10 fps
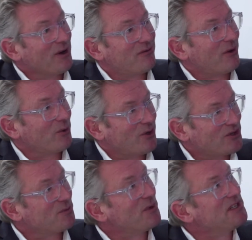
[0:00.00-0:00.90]
of our
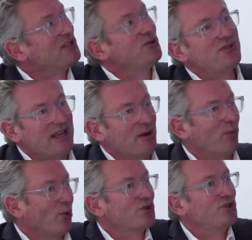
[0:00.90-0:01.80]
customers is using a
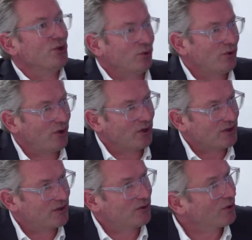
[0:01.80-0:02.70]
Portio to
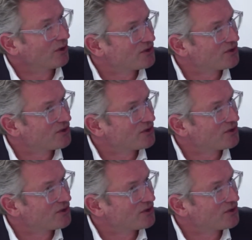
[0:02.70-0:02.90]
cut